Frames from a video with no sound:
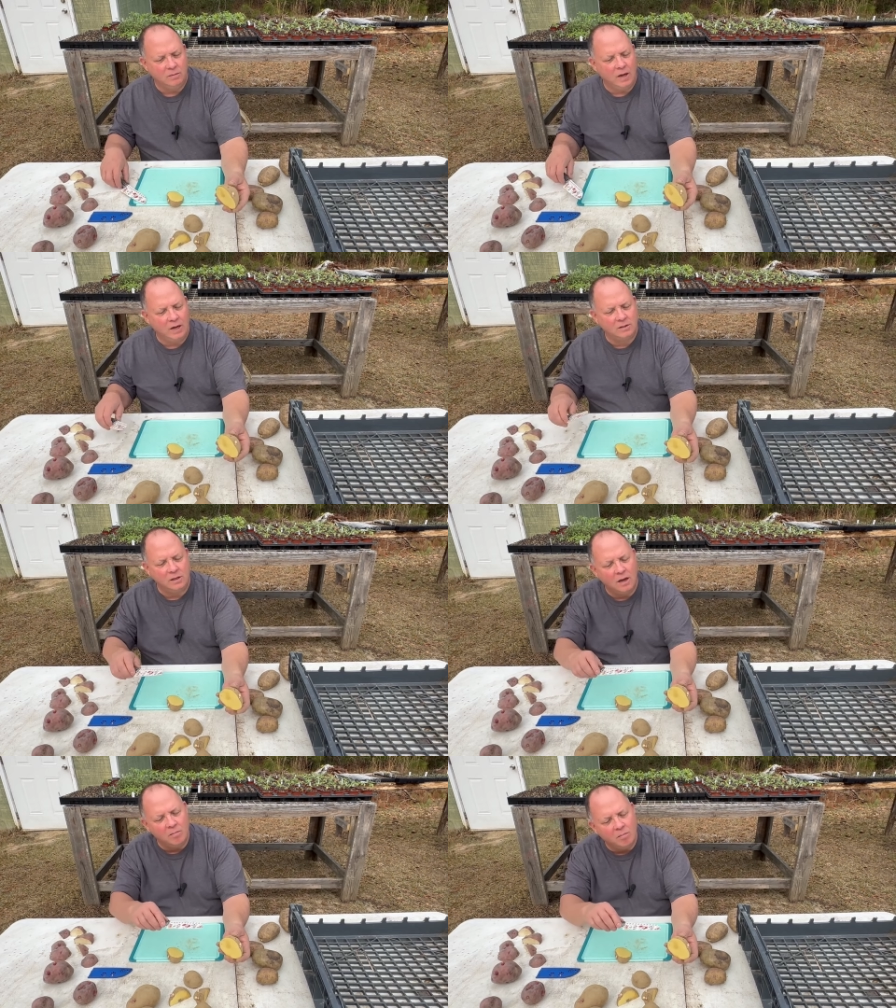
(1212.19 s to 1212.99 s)

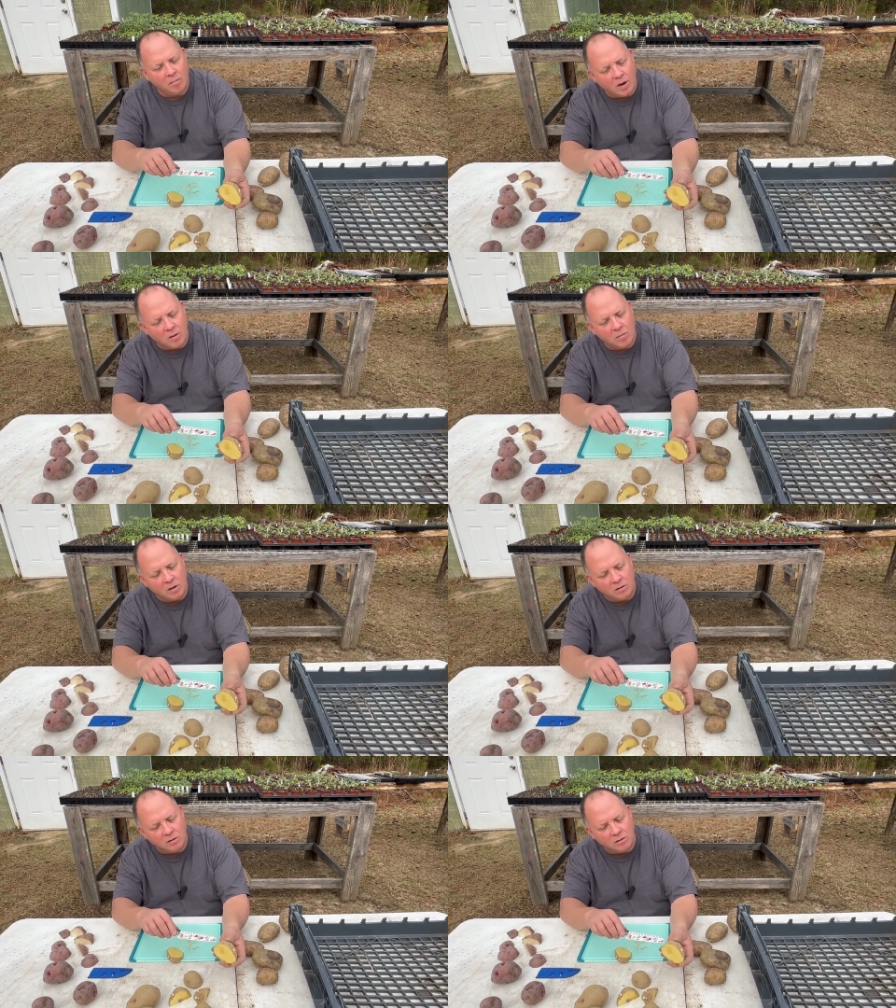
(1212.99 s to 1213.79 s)
Actually, that might be
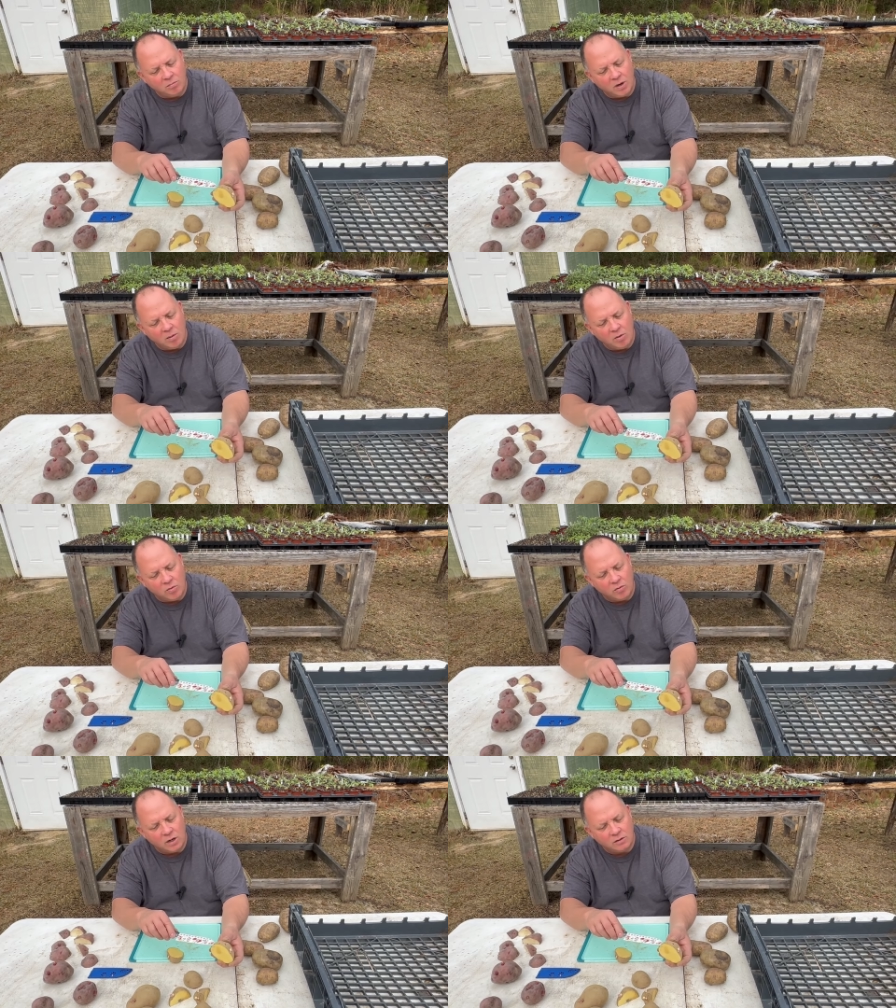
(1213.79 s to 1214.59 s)
a little baby
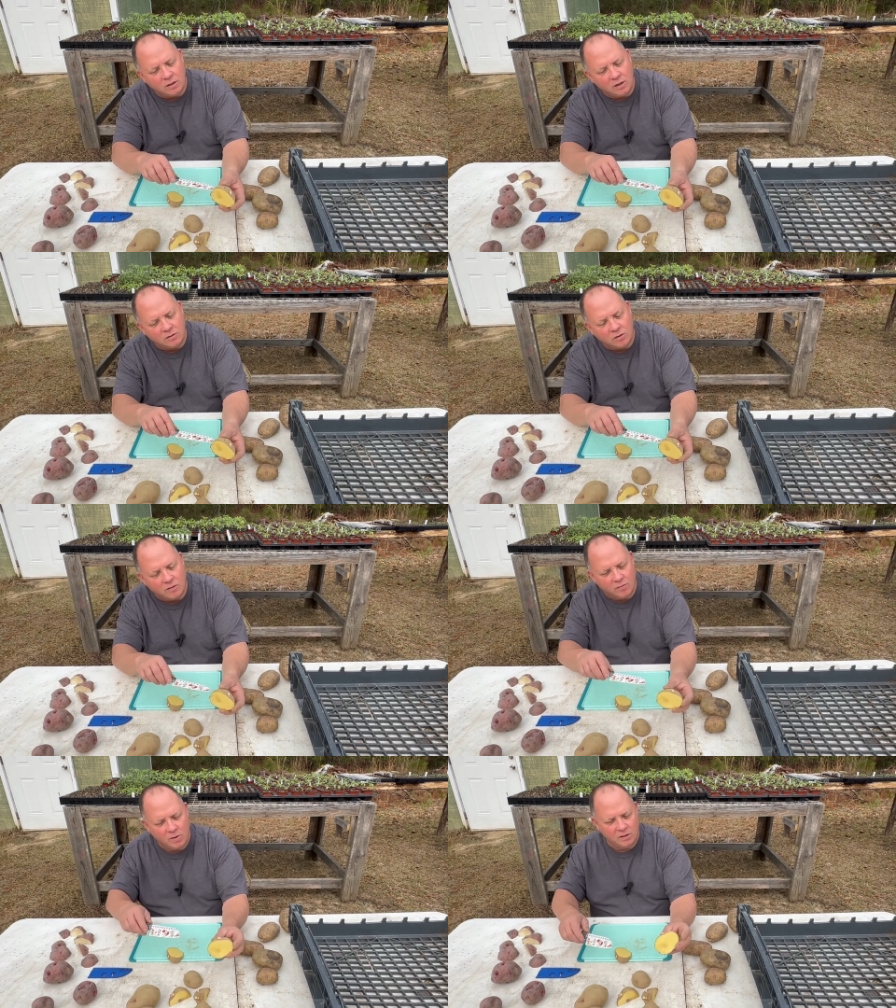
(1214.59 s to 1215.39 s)
one right there. It's
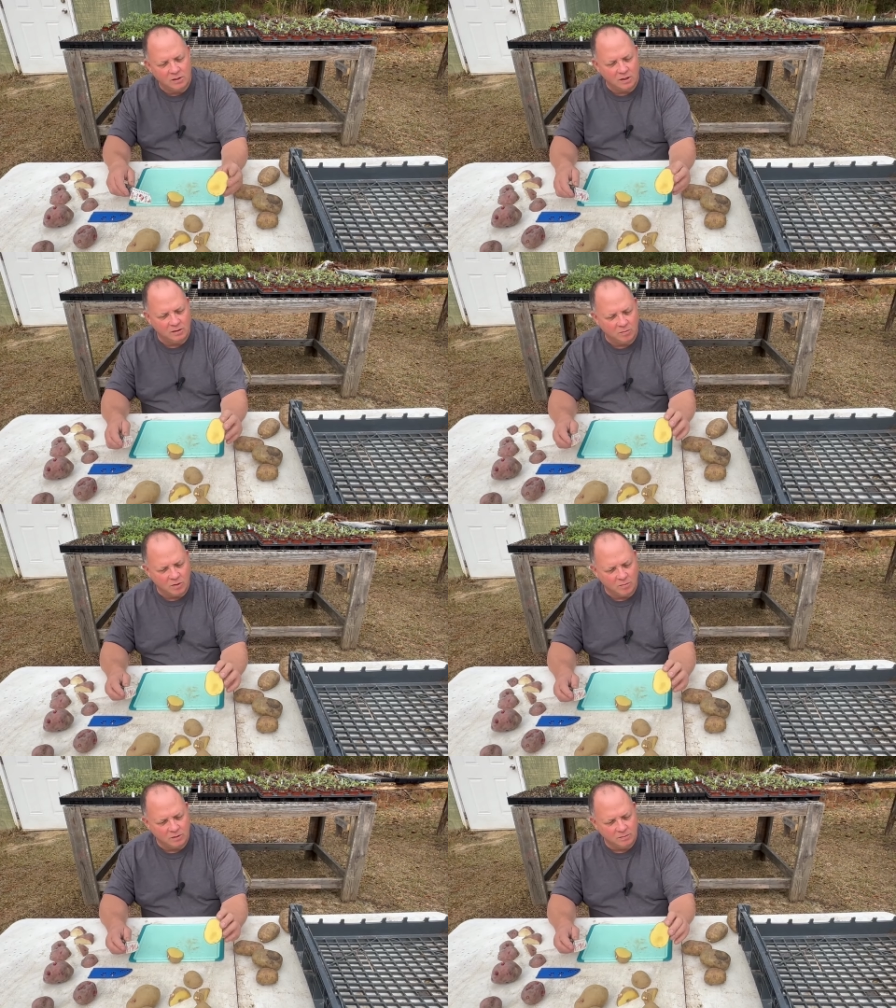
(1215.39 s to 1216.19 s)
hard for me to tell at the
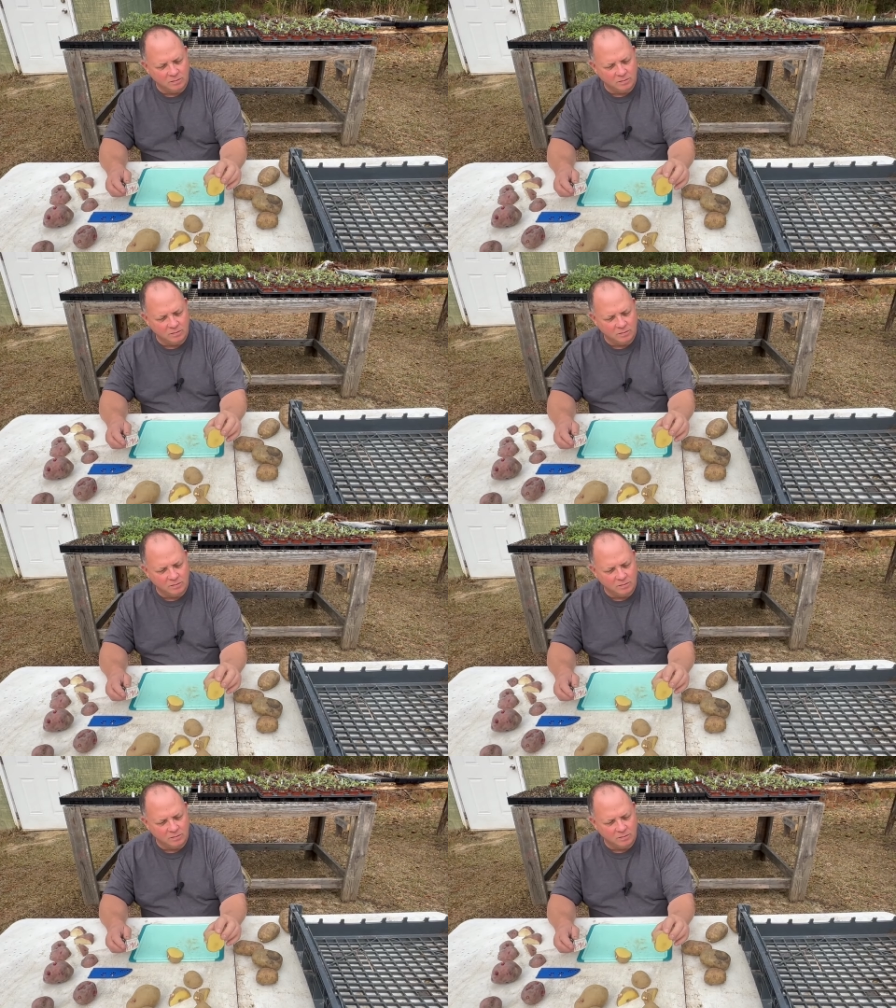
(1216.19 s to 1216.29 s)
moment.